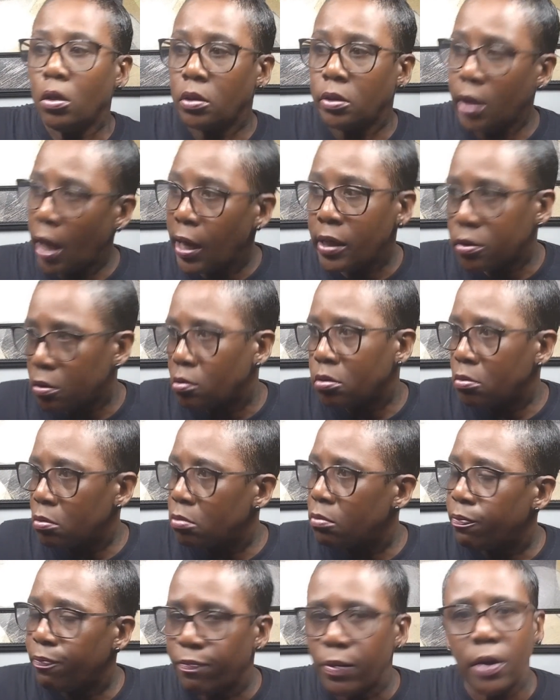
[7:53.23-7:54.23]
That's
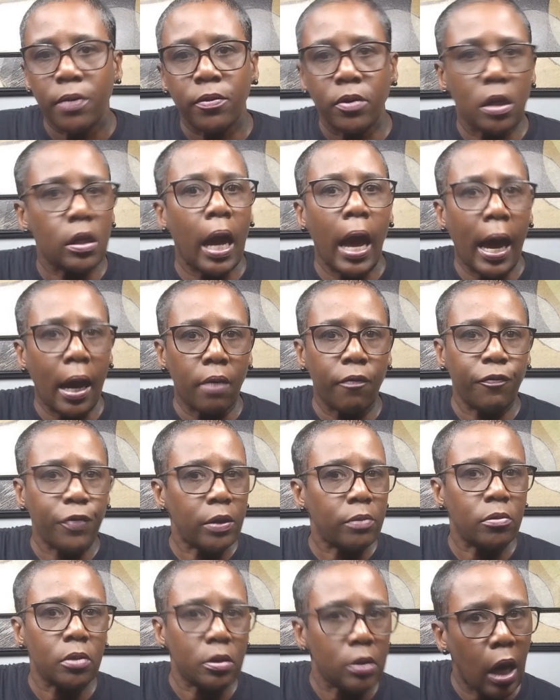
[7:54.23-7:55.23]

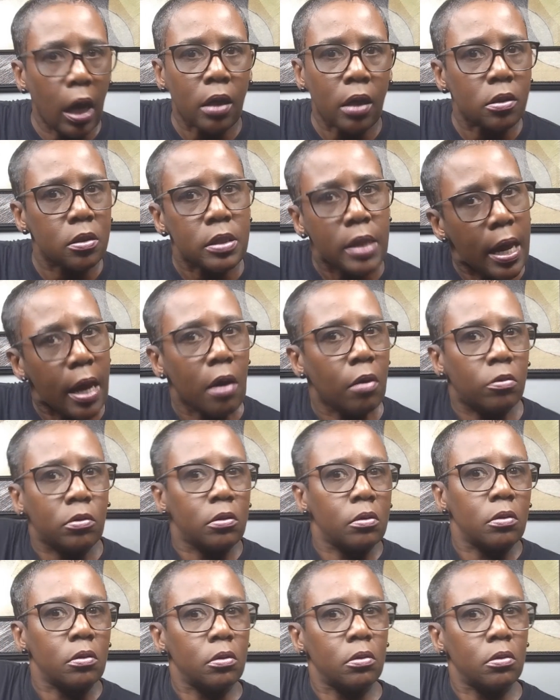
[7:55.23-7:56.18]
$50 an hour.